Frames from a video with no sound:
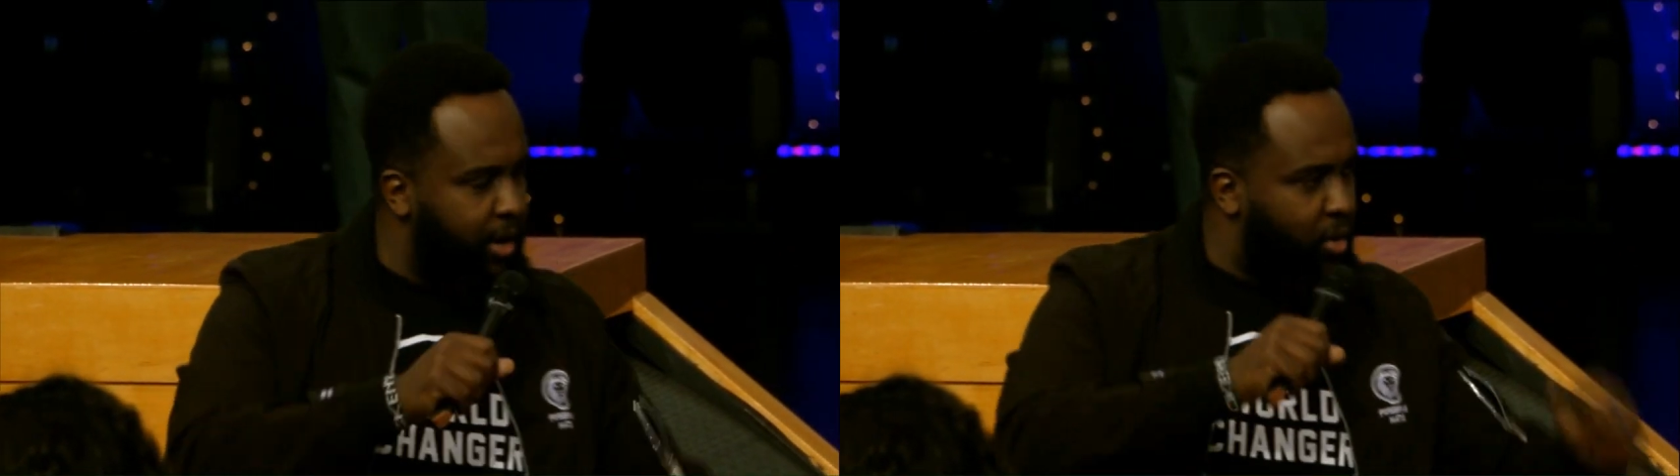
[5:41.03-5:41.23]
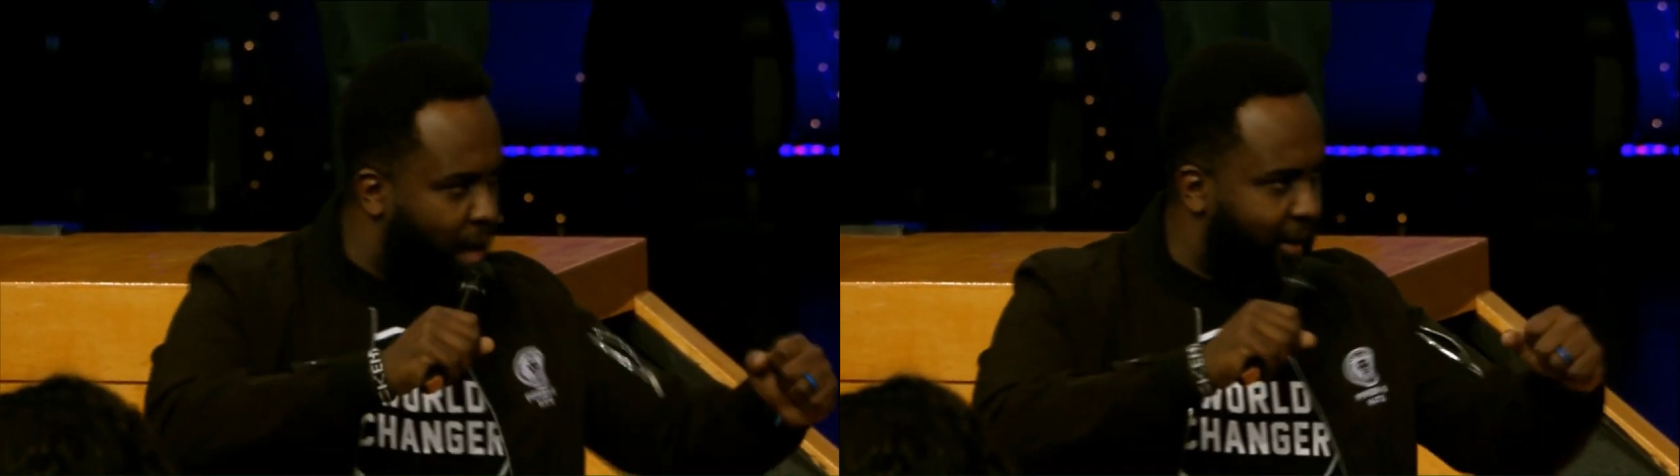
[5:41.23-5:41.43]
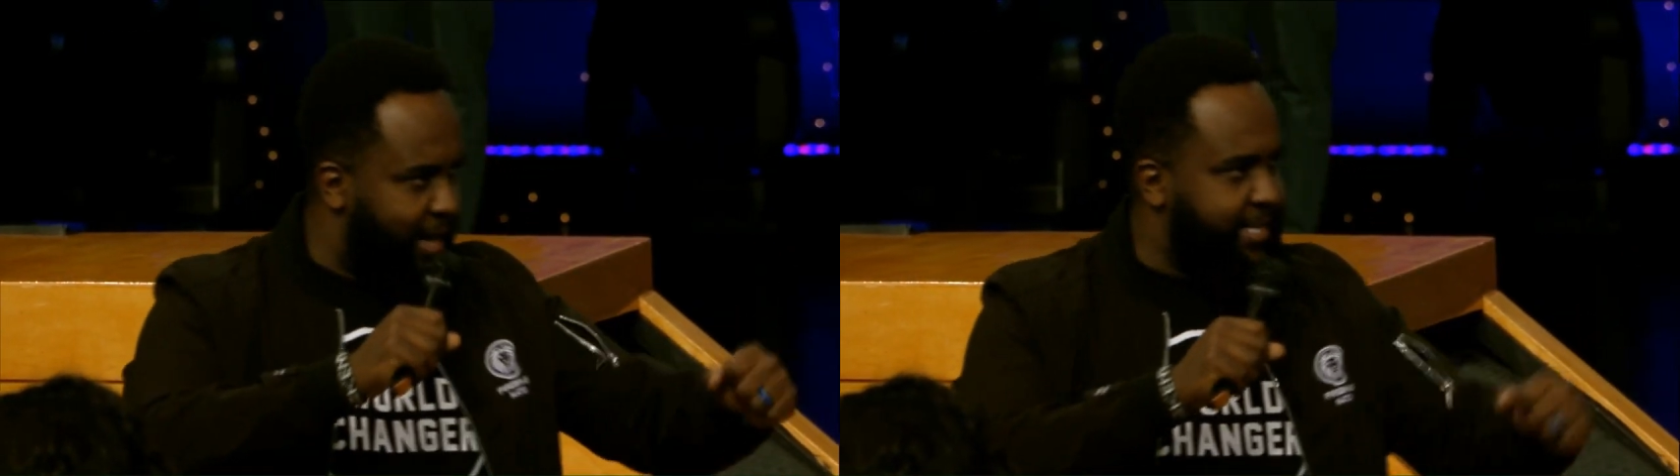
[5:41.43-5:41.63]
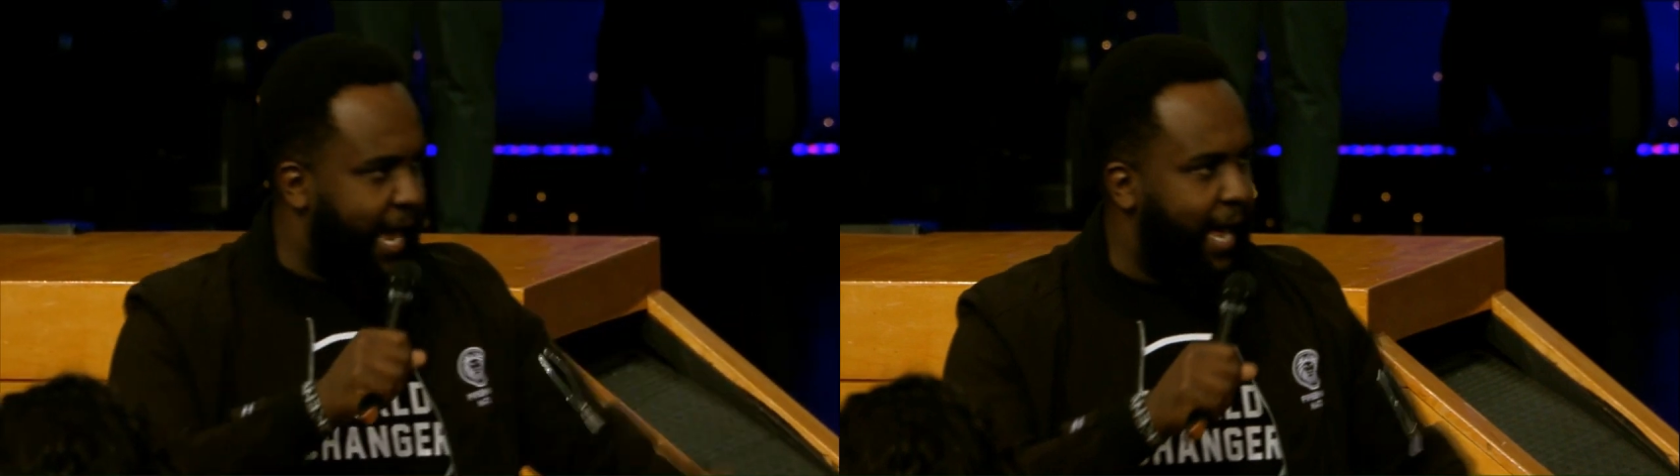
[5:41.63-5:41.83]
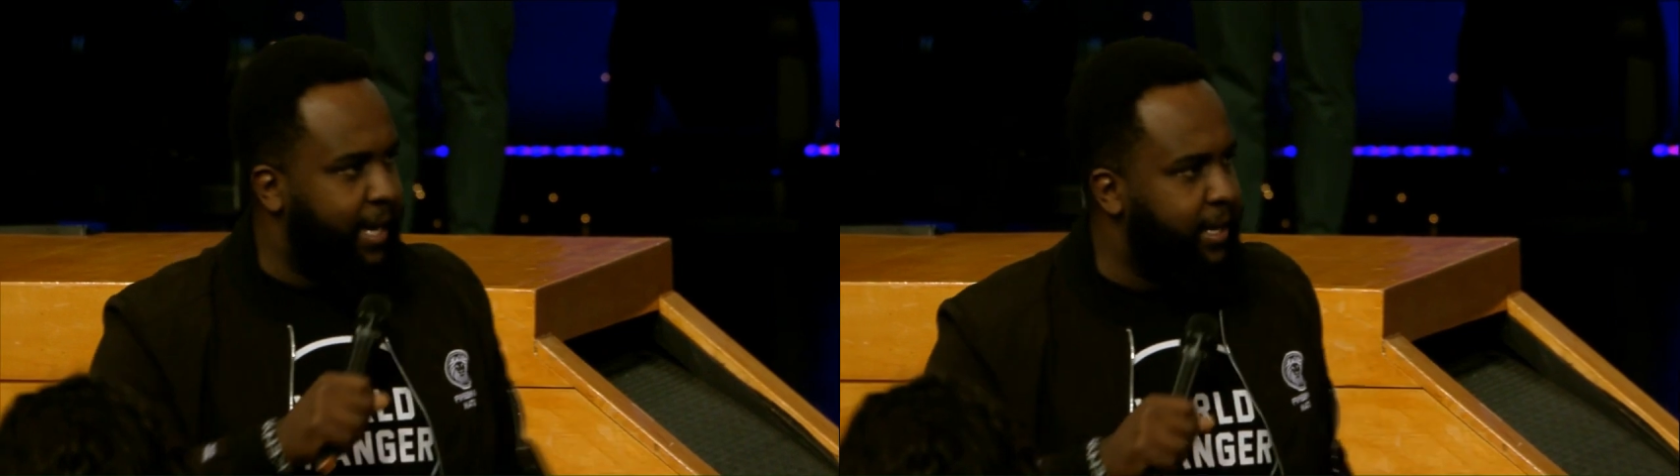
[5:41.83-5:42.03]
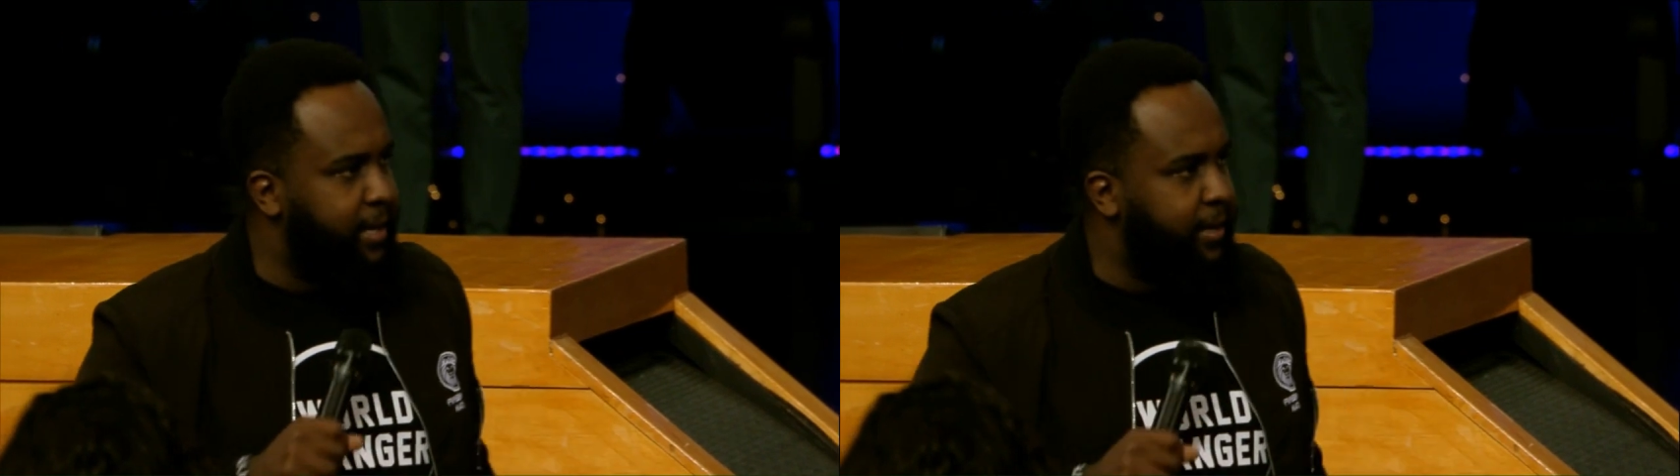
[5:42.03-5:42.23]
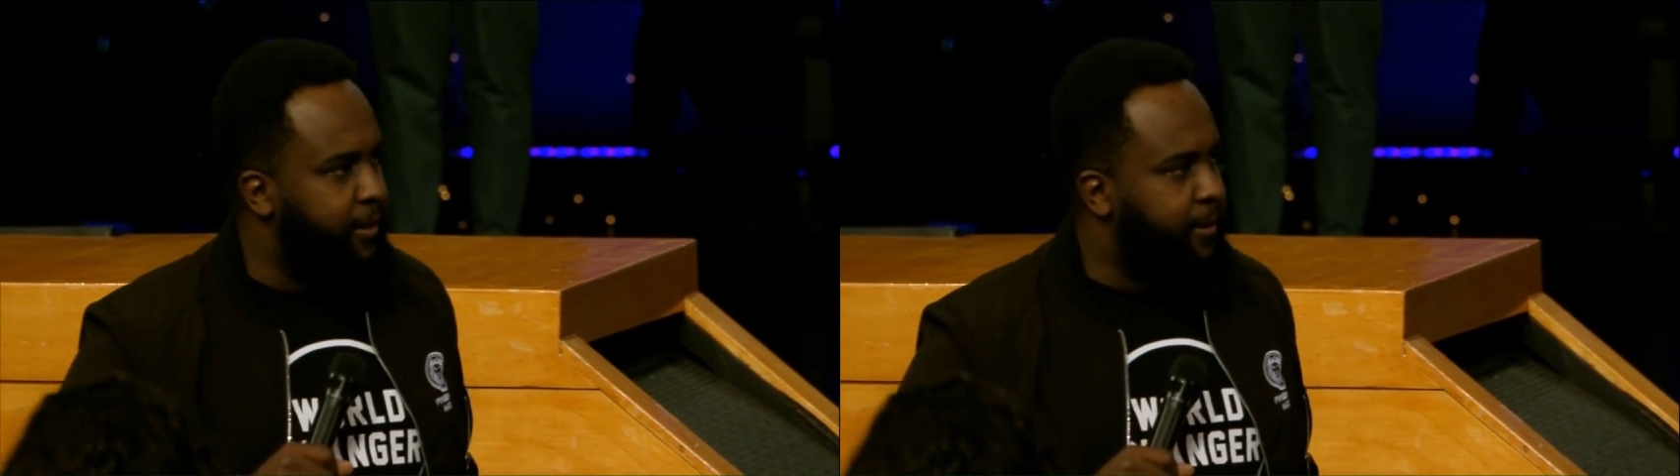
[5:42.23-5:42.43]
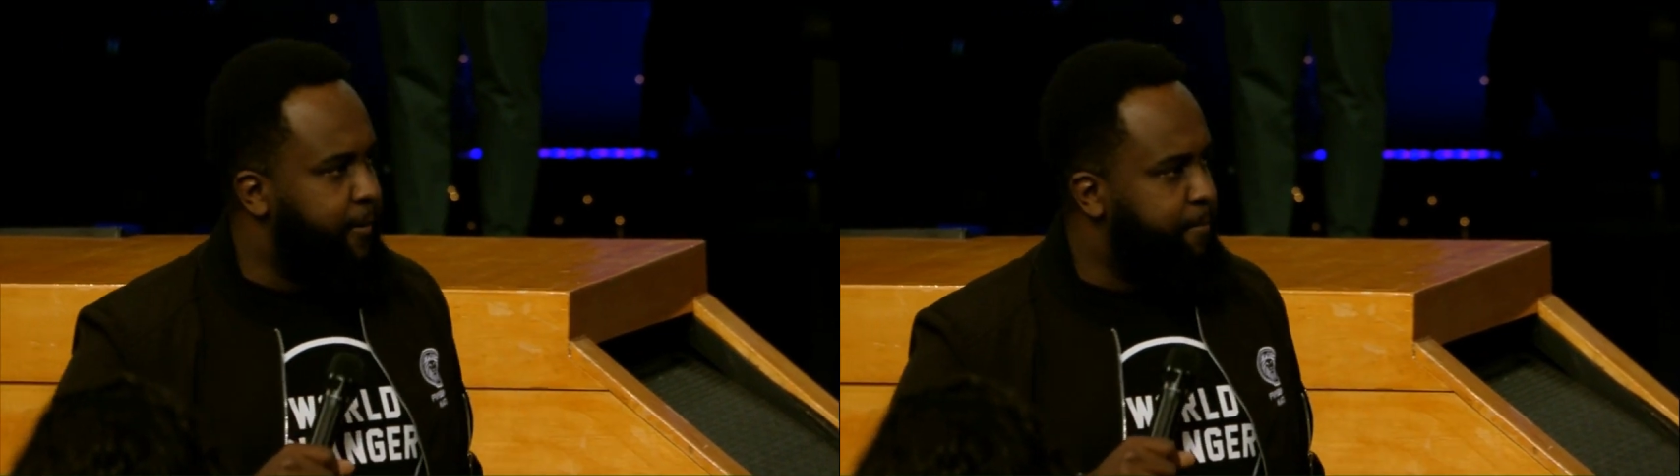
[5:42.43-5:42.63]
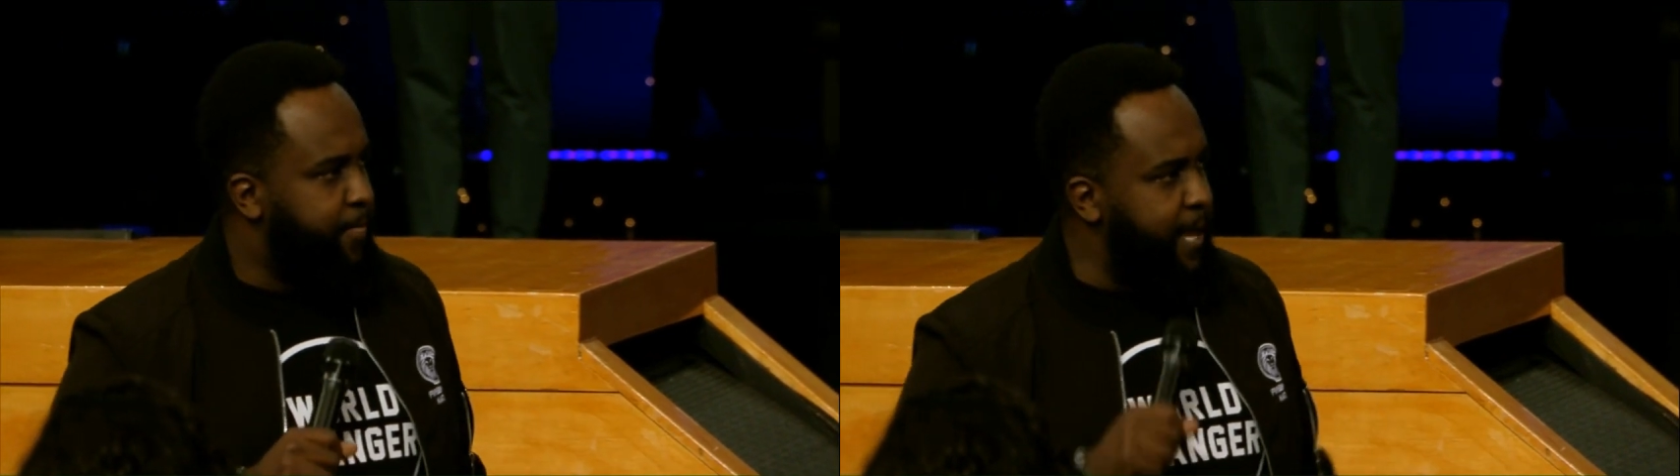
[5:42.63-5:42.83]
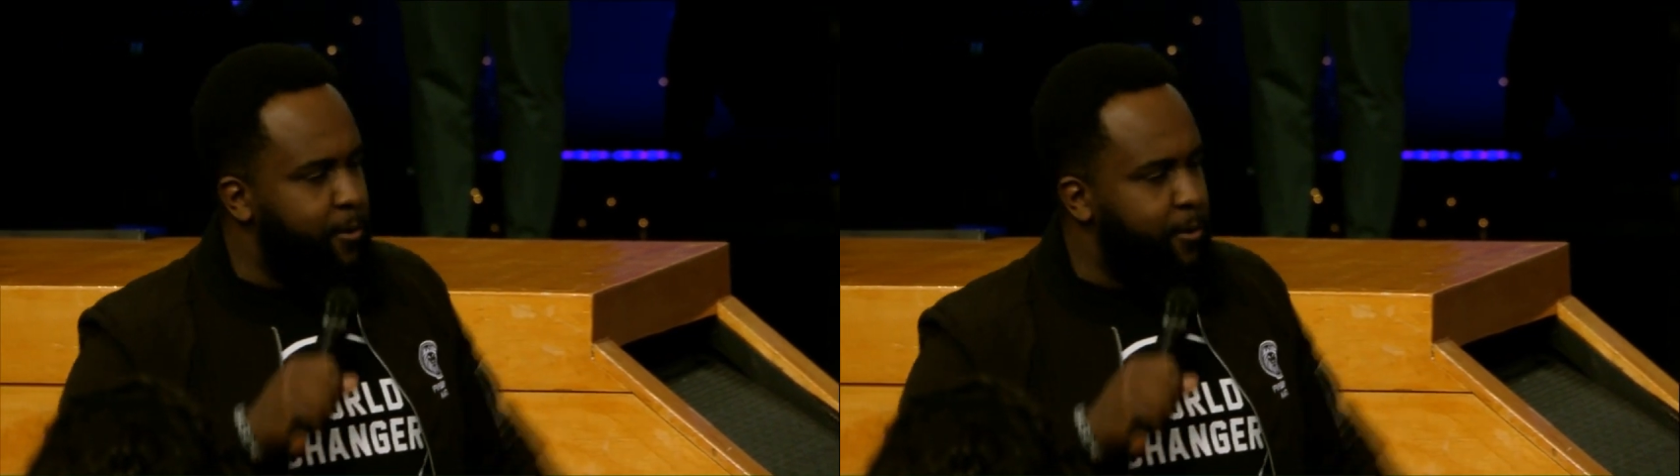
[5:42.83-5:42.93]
quarantine, it